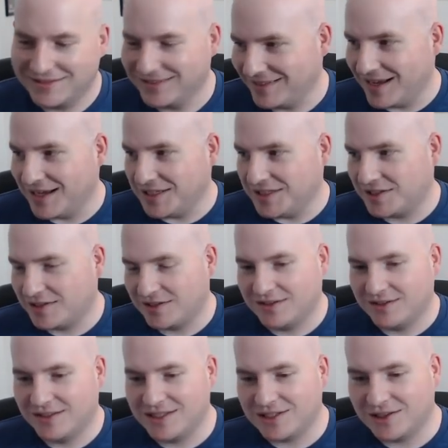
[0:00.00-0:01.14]
Nice.
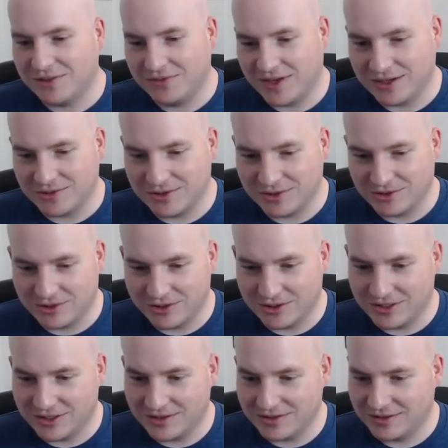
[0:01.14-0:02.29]
These cliffhangers are
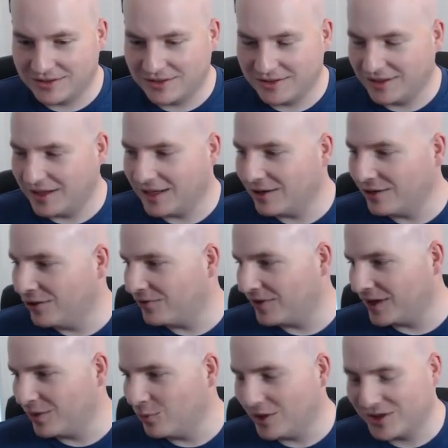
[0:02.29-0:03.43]
good. I don't know if I
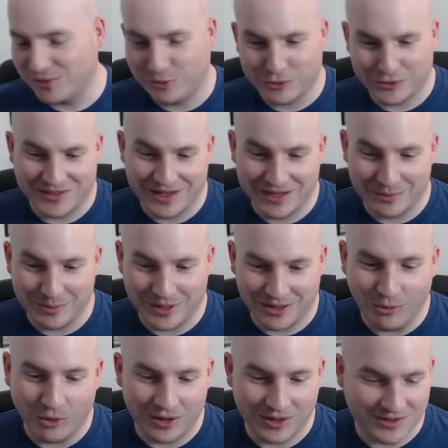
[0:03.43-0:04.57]
can watch more today, but I
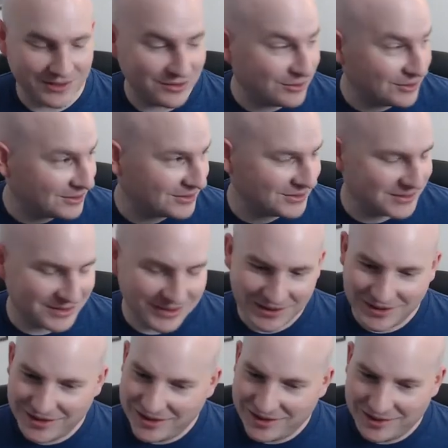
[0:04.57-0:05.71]
want to.
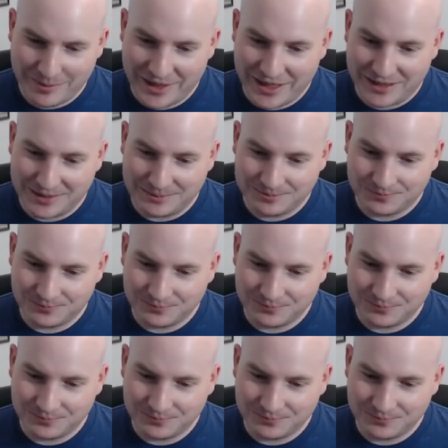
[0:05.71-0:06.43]
Man.